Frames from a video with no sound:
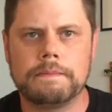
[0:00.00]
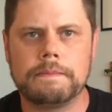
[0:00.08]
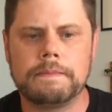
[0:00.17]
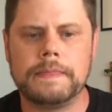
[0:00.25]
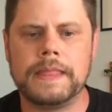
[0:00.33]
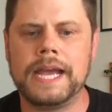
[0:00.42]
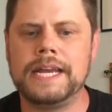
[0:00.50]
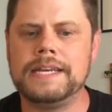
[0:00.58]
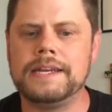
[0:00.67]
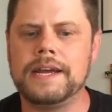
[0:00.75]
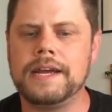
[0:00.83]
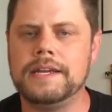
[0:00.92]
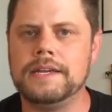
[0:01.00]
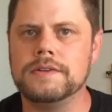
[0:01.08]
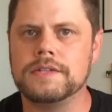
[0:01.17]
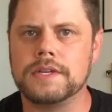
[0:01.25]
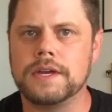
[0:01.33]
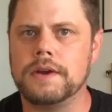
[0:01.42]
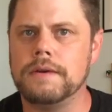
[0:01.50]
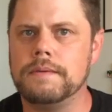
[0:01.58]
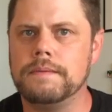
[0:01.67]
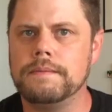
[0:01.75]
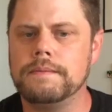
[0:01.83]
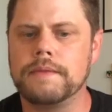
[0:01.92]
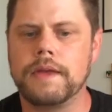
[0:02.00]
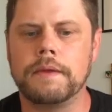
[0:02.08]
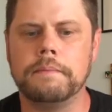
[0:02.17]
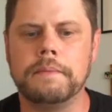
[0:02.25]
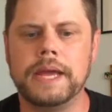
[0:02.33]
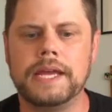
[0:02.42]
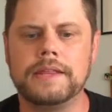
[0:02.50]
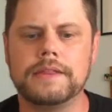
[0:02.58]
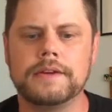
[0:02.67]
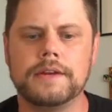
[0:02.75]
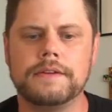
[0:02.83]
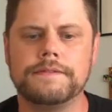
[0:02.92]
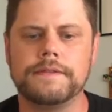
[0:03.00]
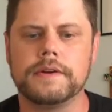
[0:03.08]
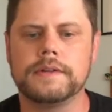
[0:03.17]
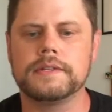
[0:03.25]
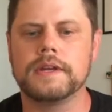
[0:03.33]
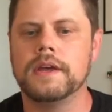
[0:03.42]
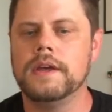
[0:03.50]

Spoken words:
99 years ago, on May 31st,